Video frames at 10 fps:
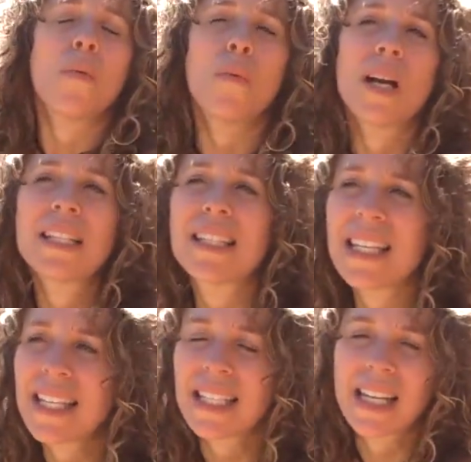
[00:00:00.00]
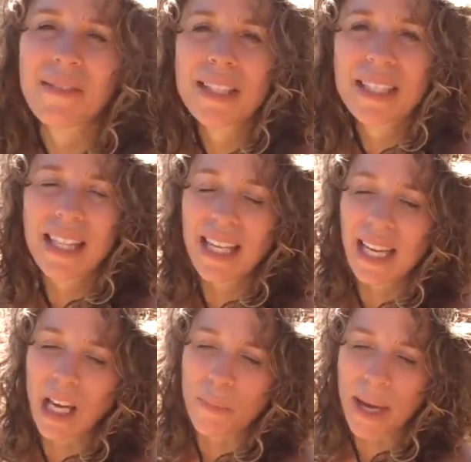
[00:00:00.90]
one season i was
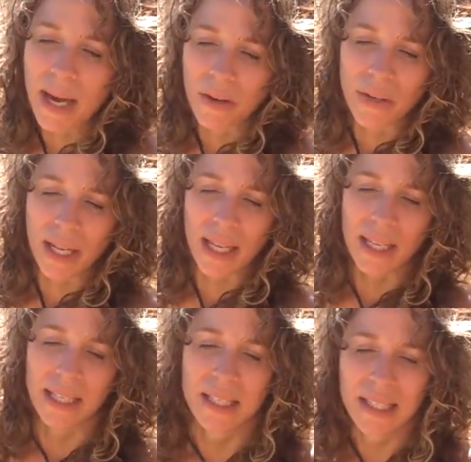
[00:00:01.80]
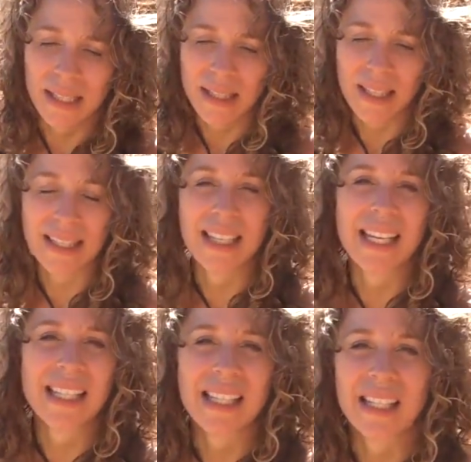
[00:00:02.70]
thinking about is the
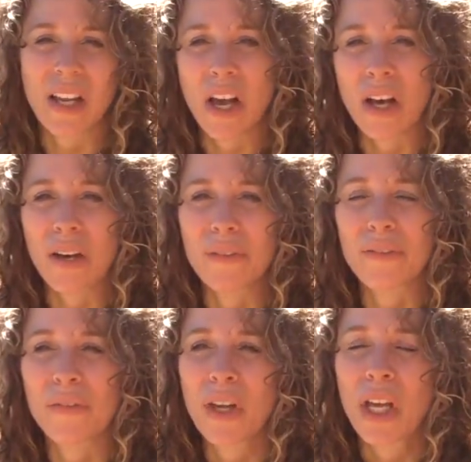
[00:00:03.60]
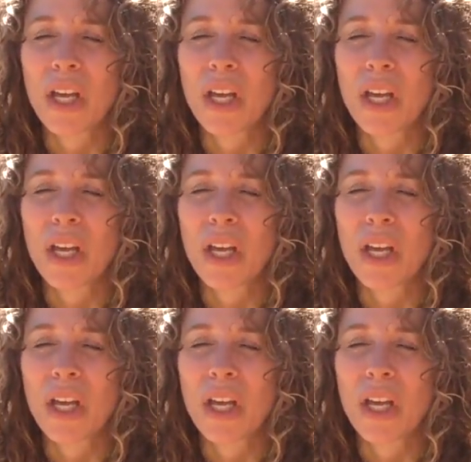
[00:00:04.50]
season of